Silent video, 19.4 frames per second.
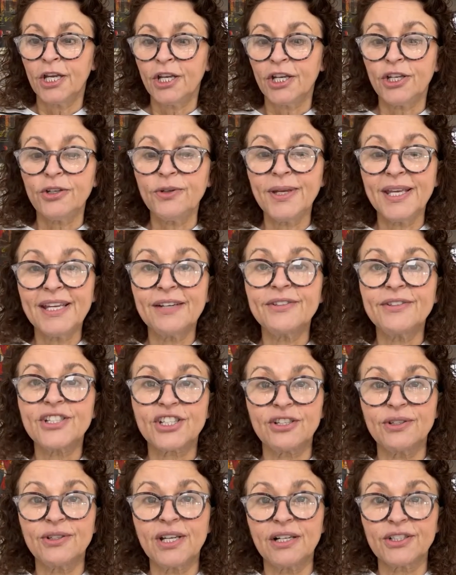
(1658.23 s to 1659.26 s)
Who here is
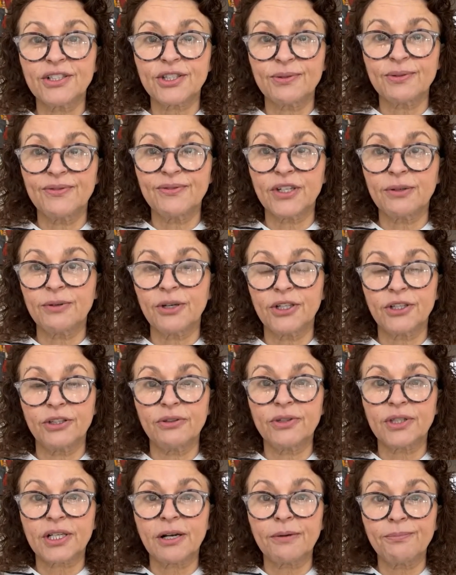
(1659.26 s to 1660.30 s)
too young to even know what a
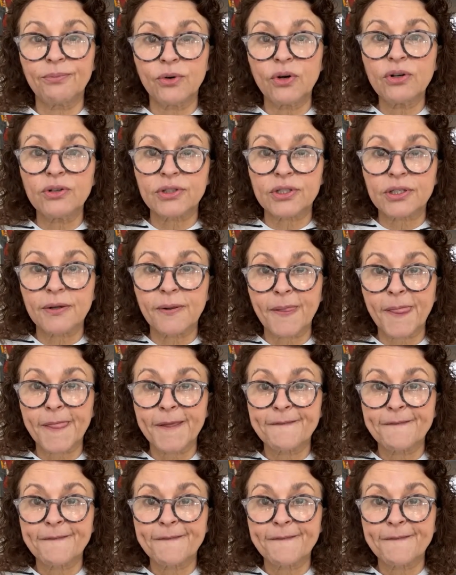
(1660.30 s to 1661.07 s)
youth club was?